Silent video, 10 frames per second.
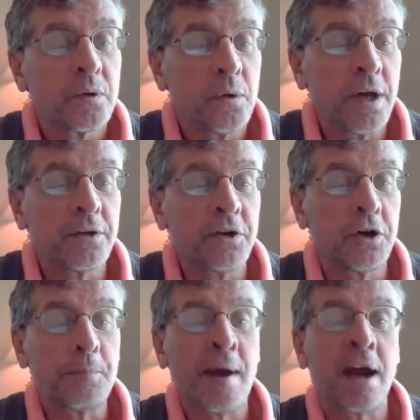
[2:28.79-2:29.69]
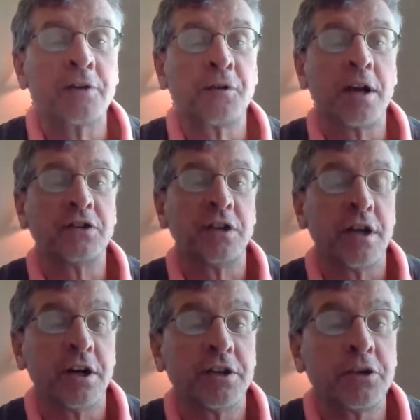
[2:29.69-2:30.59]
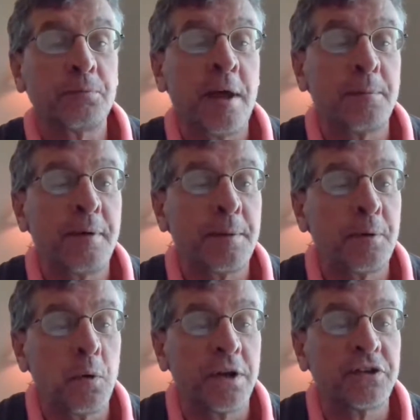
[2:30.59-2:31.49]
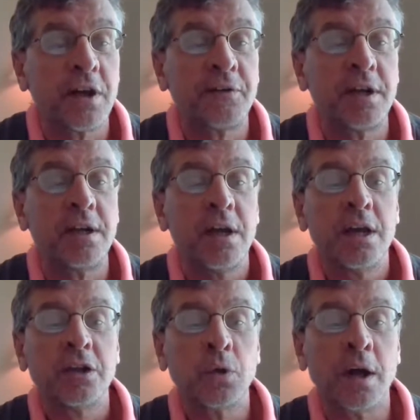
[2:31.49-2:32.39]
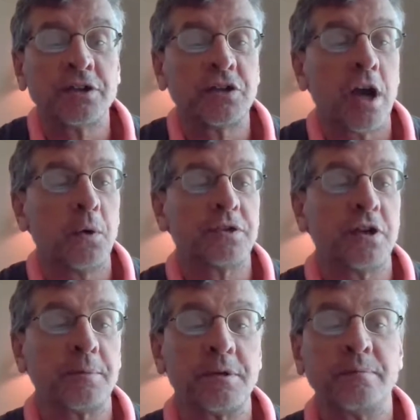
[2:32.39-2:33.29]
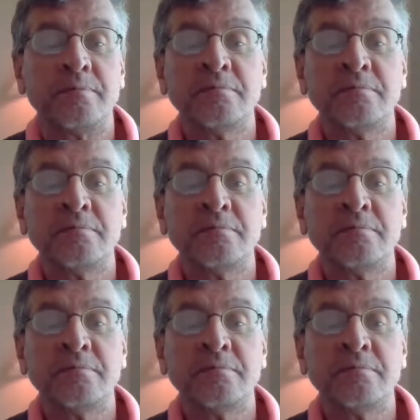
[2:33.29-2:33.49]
Well, they're really paraphrasing here in this paper 170, so I'll just go with something.